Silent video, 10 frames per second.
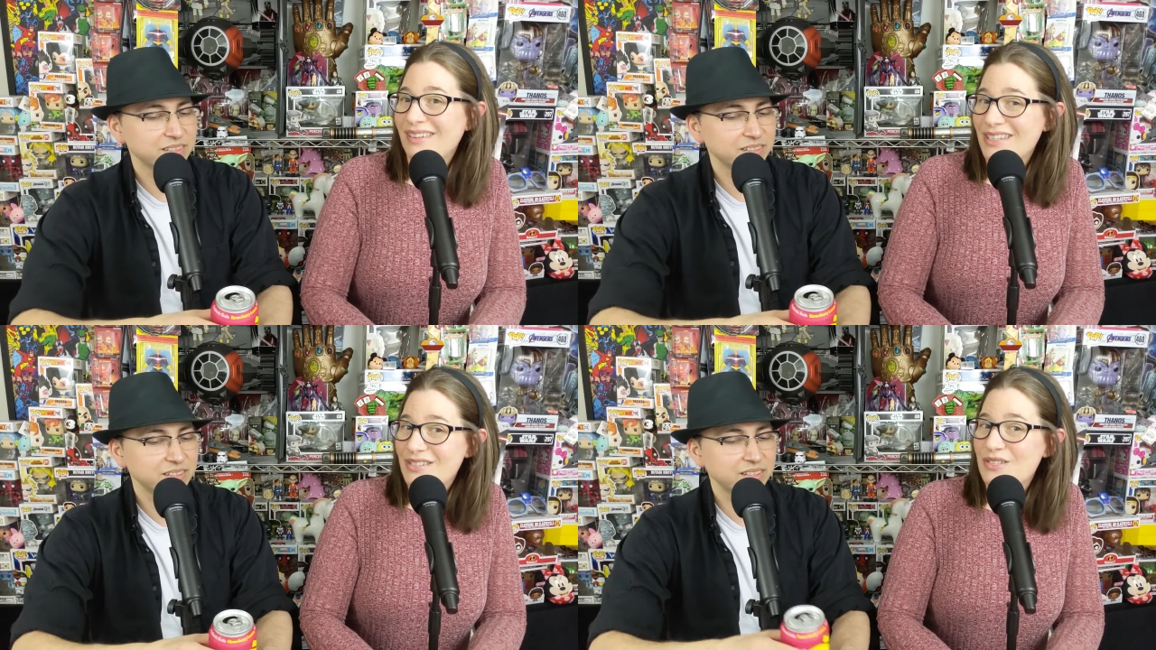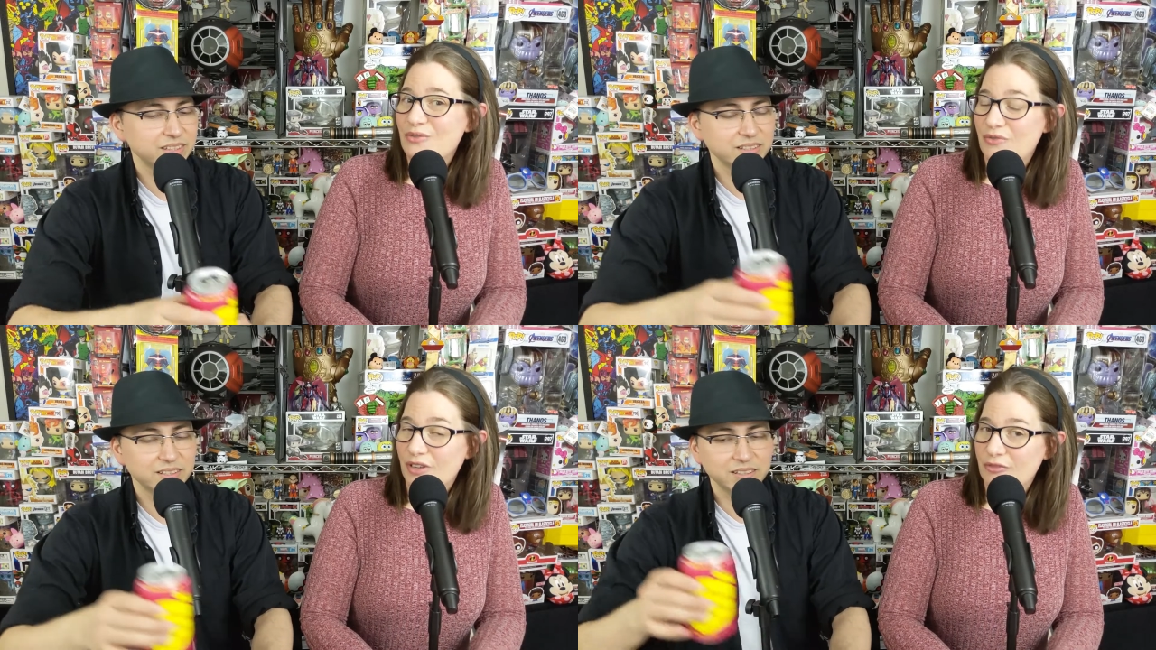Speaker 1: my
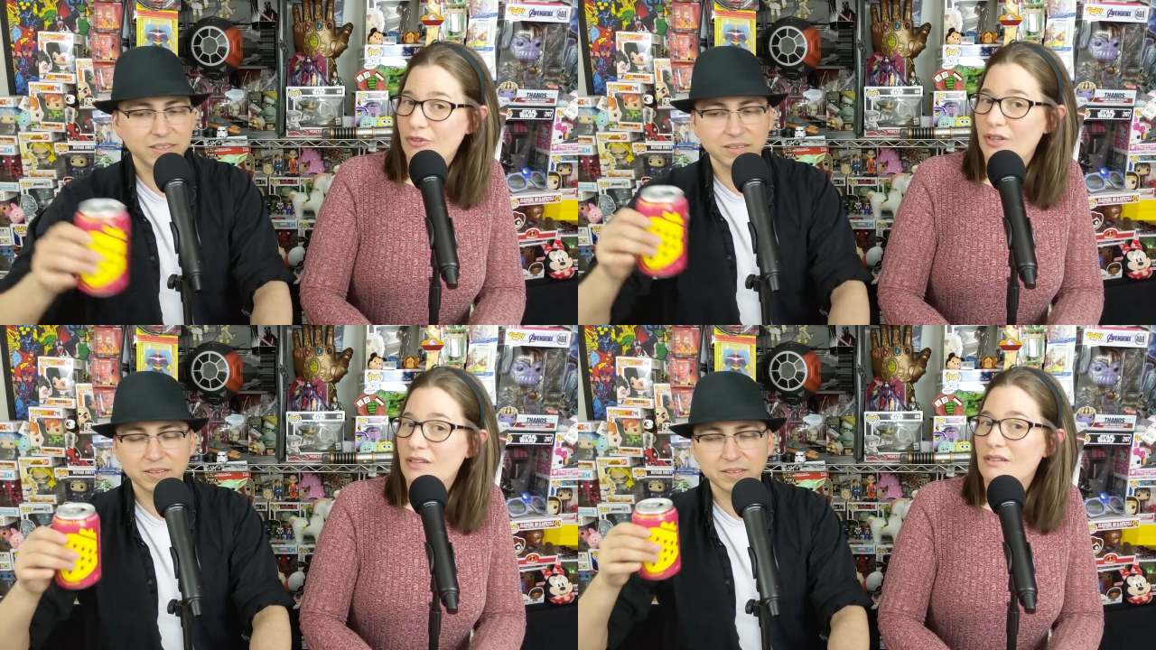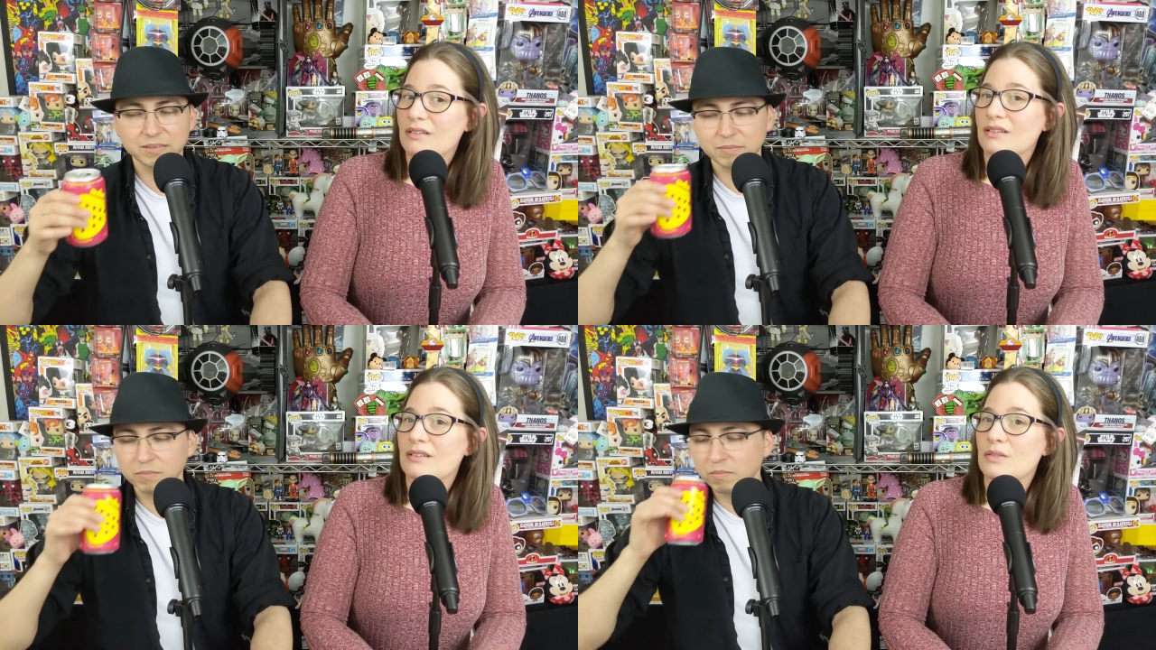least
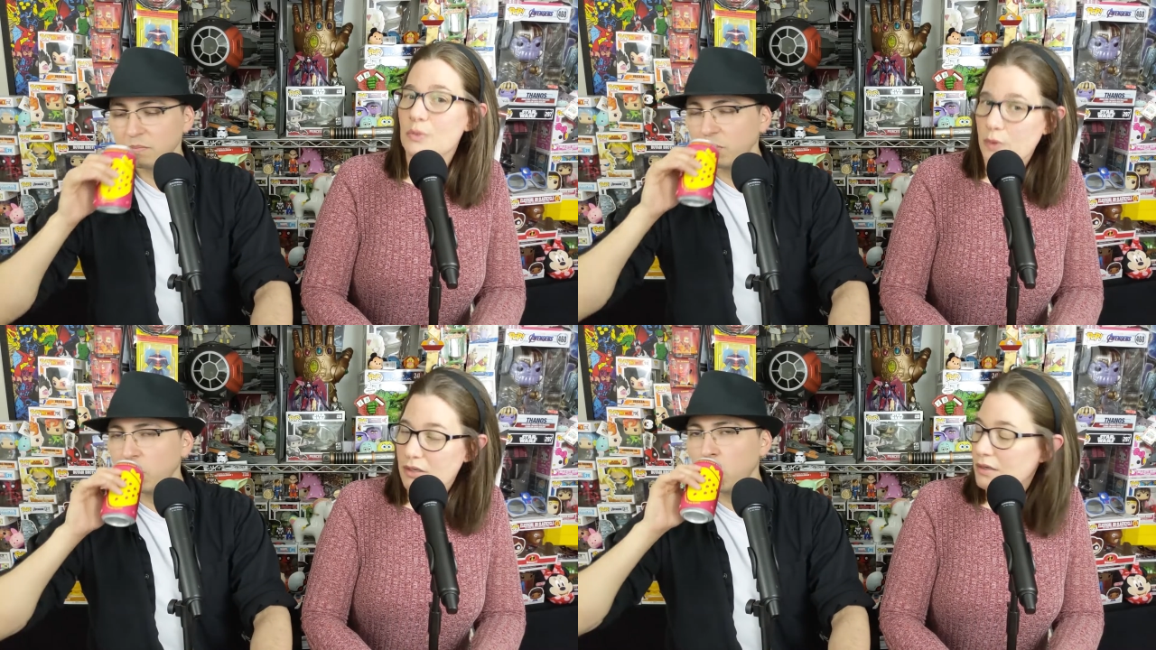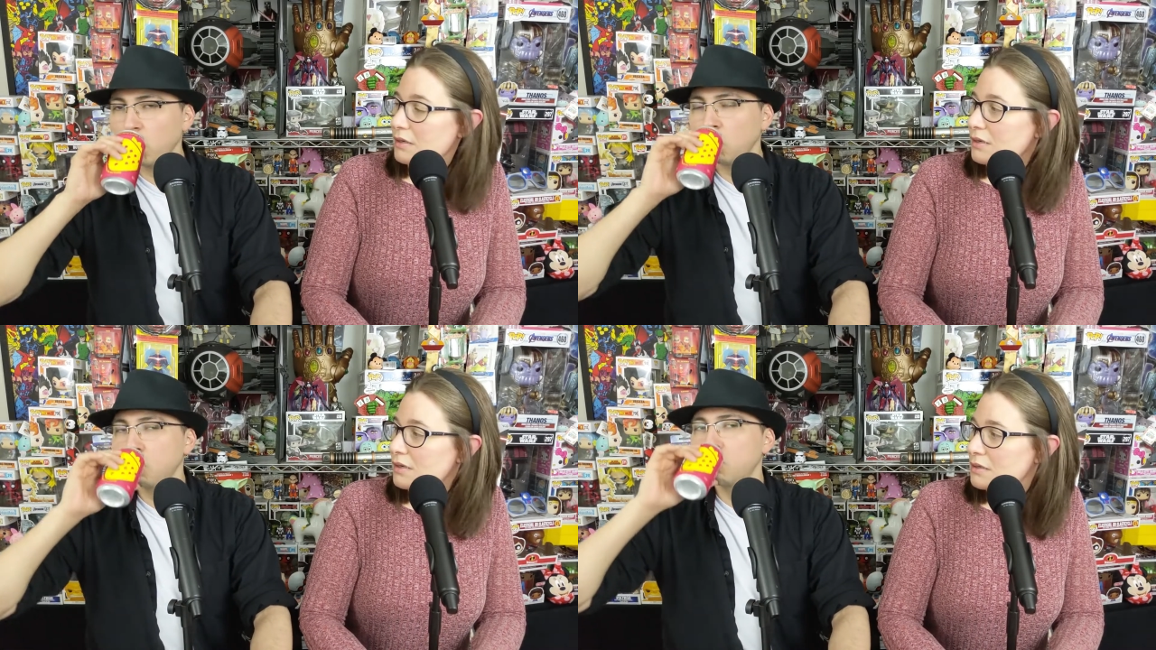favorite
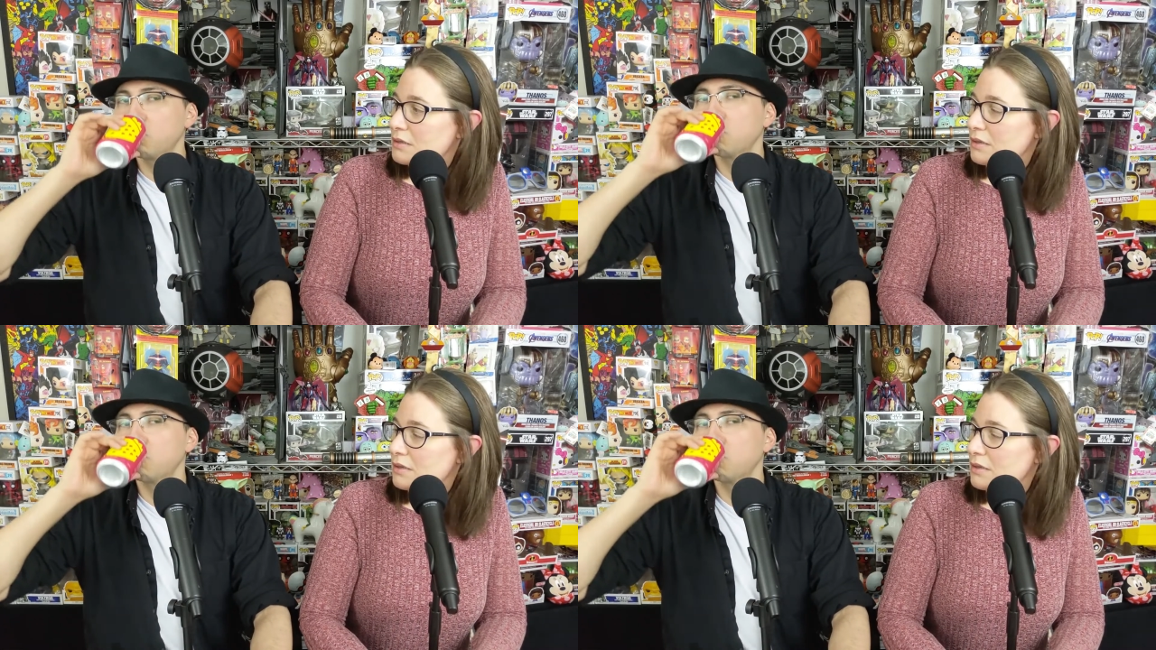sweetener.